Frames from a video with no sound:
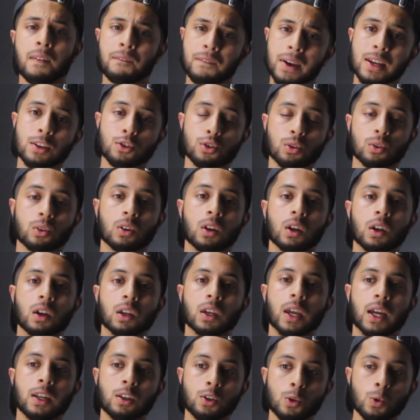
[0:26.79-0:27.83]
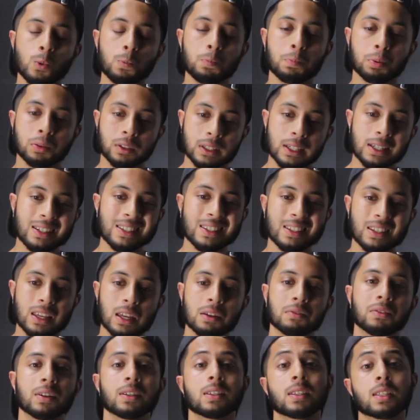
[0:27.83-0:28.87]
Faisal, can you please
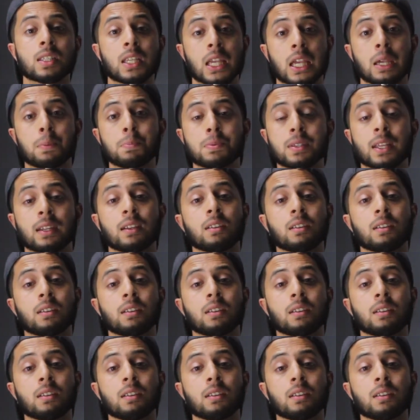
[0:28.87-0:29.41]
give us tips